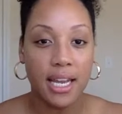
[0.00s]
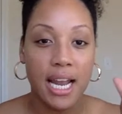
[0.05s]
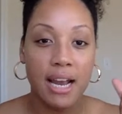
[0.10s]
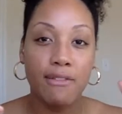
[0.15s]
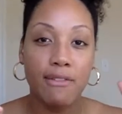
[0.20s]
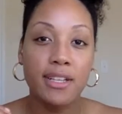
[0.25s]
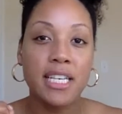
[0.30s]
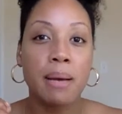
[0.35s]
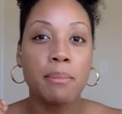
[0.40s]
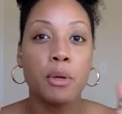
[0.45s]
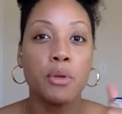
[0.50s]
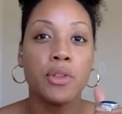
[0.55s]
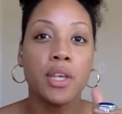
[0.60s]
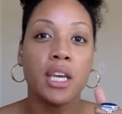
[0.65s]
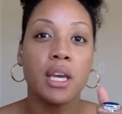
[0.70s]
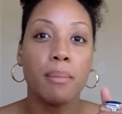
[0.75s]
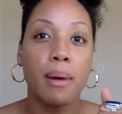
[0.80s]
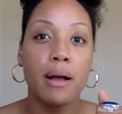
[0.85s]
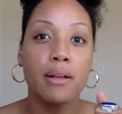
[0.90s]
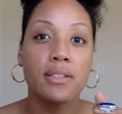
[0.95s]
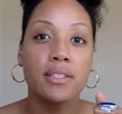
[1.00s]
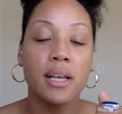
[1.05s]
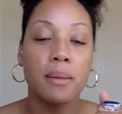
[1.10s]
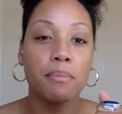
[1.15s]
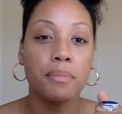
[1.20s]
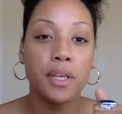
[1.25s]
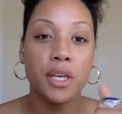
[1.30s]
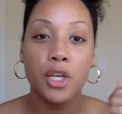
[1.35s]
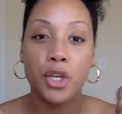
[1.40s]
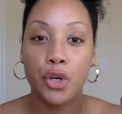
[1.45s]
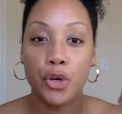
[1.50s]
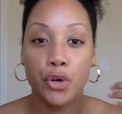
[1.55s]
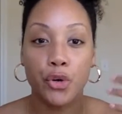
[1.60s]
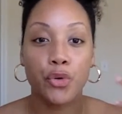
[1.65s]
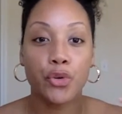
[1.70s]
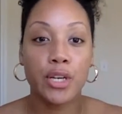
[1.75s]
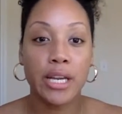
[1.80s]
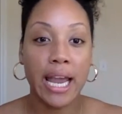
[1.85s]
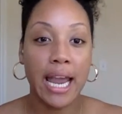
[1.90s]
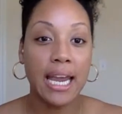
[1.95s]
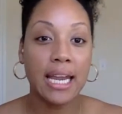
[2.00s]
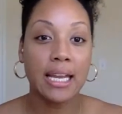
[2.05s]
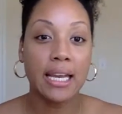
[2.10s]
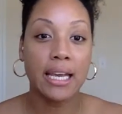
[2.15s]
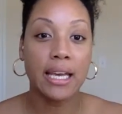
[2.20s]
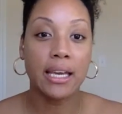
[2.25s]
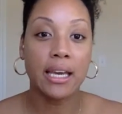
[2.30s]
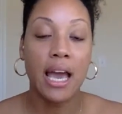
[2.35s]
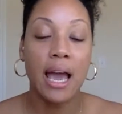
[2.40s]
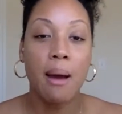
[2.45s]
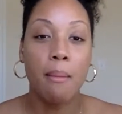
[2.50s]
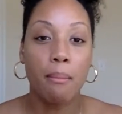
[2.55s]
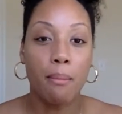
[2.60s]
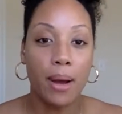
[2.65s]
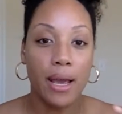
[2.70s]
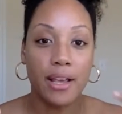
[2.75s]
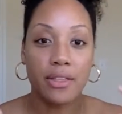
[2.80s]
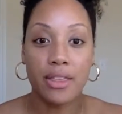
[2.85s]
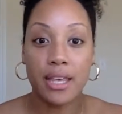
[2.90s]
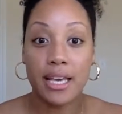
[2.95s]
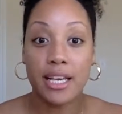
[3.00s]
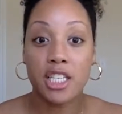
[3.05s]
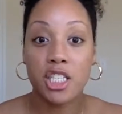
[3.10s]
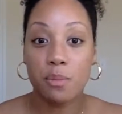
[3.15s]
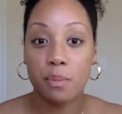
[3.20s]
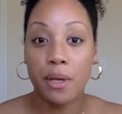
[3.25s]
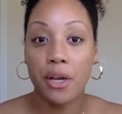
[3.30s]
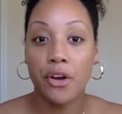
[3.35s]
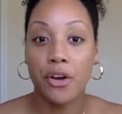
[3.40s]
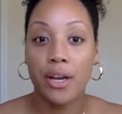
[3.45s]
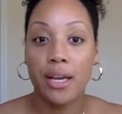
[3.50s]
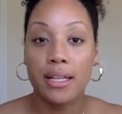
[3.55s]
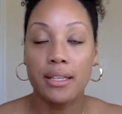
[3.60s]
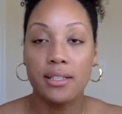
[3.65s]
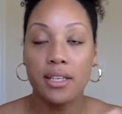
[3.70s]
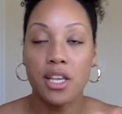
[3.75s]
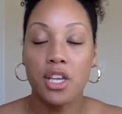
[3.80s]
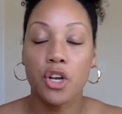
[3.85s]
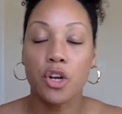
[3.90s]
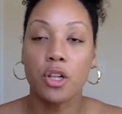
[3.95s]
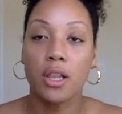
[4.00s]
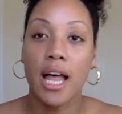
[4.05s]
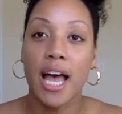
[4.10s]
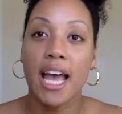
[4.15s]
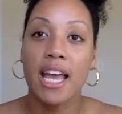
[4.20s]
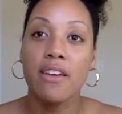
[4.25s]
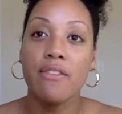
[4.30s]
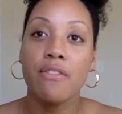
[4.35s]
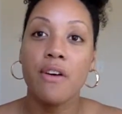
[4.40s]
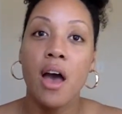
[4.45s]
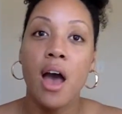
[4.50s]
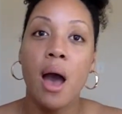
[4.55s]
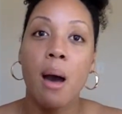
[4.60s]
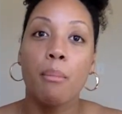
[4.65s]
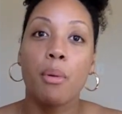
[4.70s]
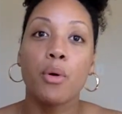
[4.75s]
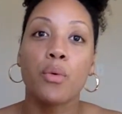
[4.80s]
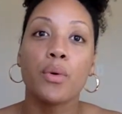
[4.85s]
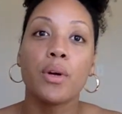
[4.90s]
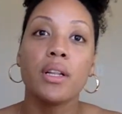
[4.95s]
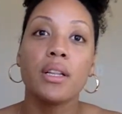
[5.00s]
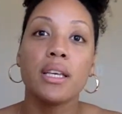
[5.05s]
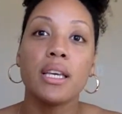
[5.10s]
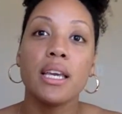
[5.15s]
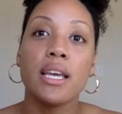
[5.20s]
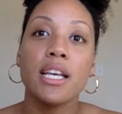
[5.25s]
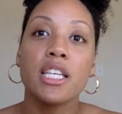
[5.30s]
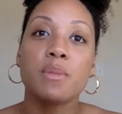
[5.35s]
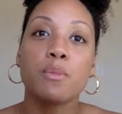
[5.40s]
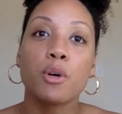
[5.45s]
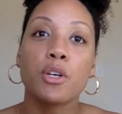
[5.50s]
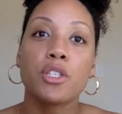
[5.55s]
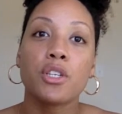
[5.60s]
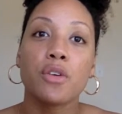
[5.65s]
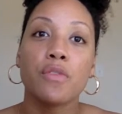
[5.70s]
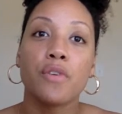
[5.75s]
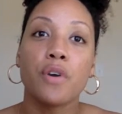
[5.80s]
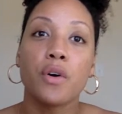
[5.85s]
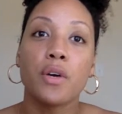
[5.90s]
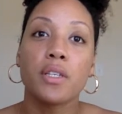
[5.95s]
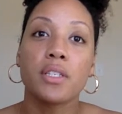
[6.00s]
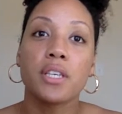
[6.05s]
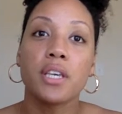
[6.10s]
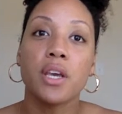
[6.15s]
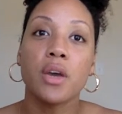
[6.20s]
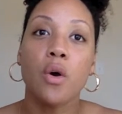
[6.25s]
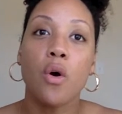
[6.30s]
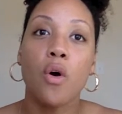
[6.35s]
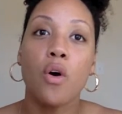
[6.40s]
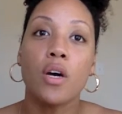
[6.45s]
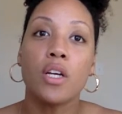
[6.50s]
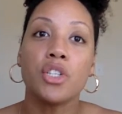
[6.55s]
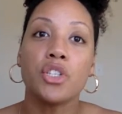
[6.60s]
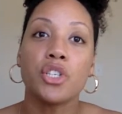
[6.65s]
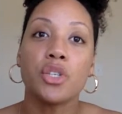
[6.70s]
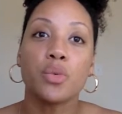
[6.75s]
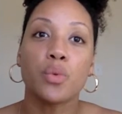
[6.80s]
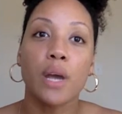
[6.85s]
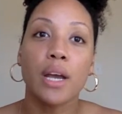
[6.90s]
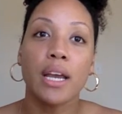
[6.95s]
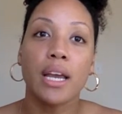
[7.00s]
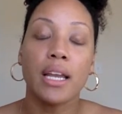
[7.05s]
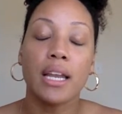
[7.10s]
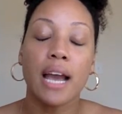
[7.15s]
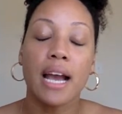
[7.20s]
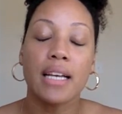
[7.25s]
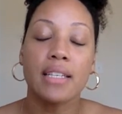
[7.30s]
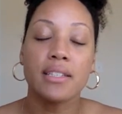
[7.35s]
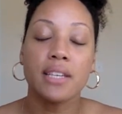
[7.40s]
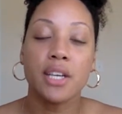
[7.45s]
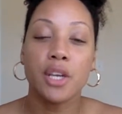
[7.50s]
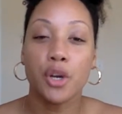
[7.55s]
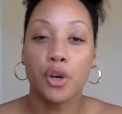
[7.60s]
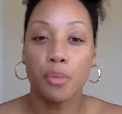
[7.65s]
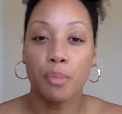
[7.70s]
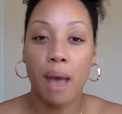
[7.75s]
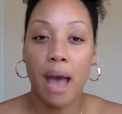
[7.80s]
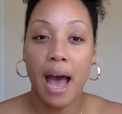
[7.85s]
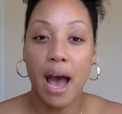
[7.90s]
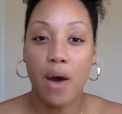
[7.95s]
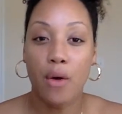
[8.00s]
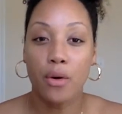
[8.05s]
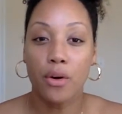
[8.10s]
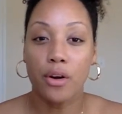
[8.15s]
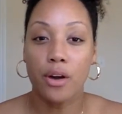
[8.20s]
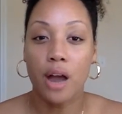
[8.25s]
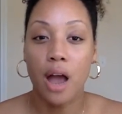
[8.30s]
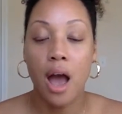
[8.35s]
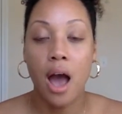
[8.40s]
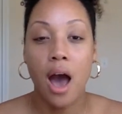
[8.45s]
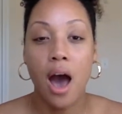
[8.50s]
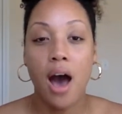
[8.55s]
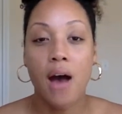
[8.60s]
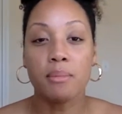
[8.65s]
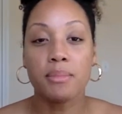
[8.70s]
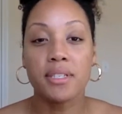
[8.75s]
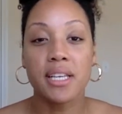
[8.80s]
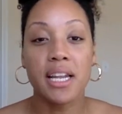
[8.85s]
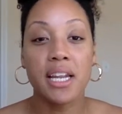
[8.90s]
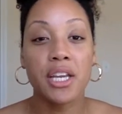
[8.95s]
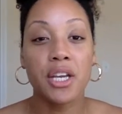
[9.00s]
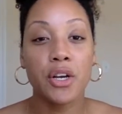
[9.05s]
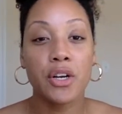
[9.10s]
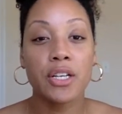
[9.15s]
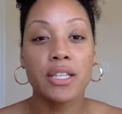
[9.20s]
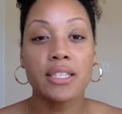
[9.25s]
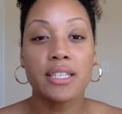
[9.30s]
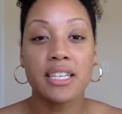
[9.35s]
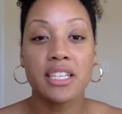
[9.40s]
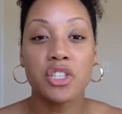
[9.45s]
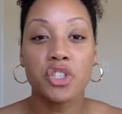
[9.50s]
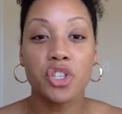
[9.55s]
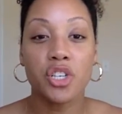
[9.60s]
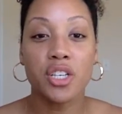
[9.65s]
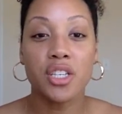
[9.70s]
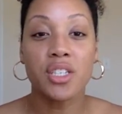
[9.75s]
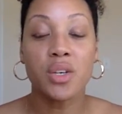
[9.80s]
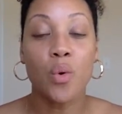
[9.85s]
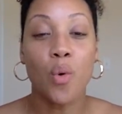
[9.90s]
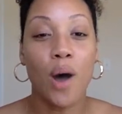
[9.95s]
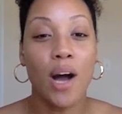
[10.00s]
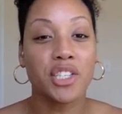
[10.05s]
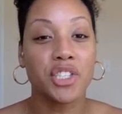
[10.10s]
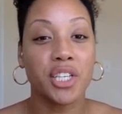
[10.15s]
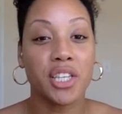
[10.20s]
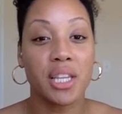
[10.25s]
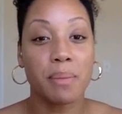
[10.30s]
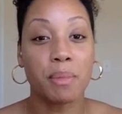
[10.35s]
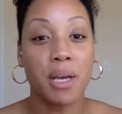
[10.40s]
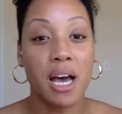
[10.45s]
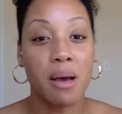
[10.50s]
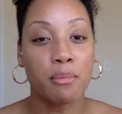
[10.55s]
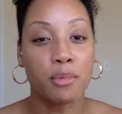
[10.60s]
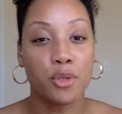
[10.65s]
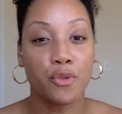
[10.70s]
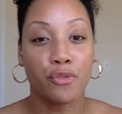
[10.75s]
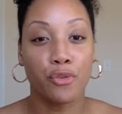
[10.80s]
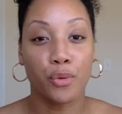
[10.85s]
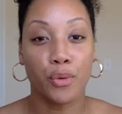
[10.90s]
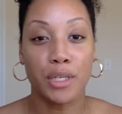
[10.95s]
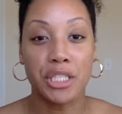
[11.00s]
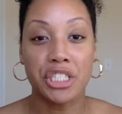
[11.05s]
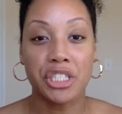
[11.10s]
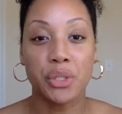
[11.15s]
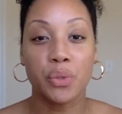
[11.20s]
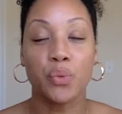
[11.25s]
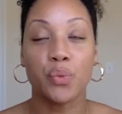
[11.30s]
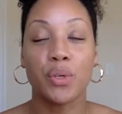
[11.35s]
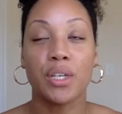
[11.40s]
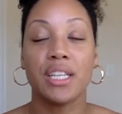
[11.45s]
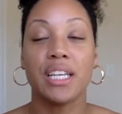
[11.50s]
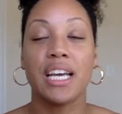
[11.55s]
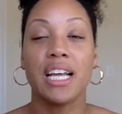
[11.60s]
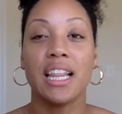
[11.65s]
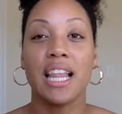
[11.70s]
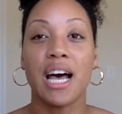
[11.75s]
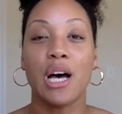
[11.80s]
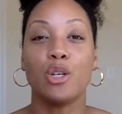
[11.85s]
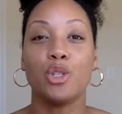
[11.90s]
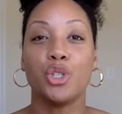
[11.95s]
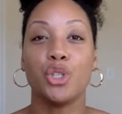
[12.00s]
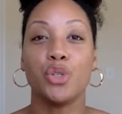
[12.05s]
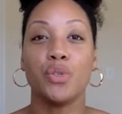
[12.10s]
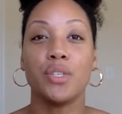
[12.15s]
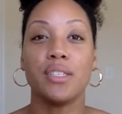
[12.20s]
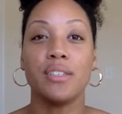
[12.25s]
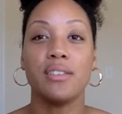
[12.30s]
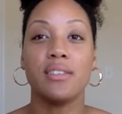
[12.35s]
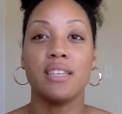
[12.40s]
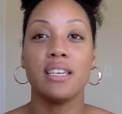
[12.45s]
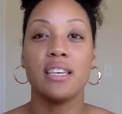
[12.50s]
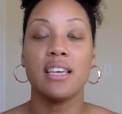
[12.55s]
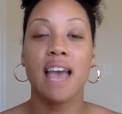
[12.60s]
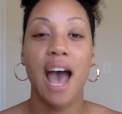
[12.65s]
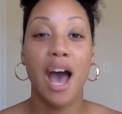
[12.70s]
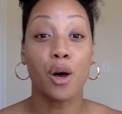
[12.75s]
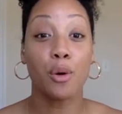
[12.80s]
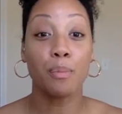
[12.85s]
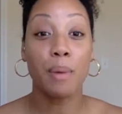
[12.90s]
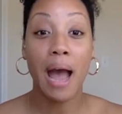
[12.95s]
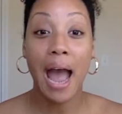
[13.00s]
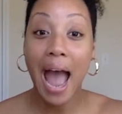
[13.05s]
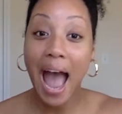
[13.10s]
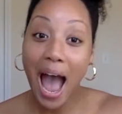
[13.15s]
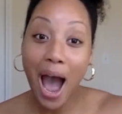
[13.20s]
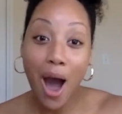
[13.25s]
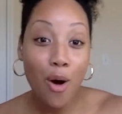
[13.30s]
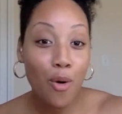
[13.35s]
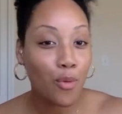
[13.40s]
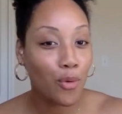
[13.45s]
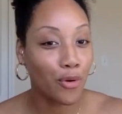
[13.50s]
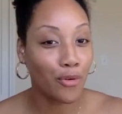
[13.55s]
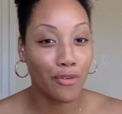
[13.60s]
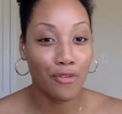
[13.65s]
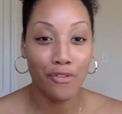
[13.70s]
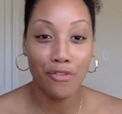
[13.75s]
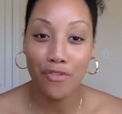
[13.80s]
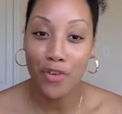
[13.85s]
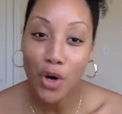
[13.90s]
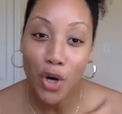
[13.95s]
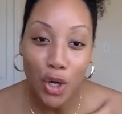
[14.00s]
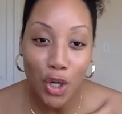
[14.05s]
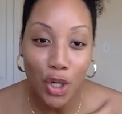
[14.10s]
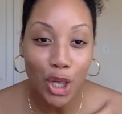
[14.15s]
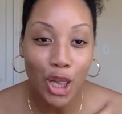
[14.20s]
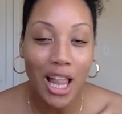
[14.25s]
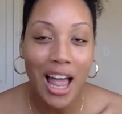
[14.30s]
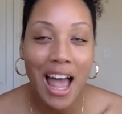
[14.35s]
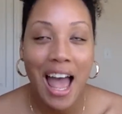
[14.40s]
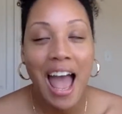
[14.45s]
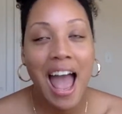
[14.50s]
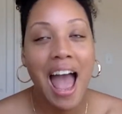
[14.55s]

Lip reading: Every time you think about something, you're creating the experience in your life, but really it's more so focusing on just recognizing your power. Setting your intentions and watching them come to fruition really allows you to see how powerful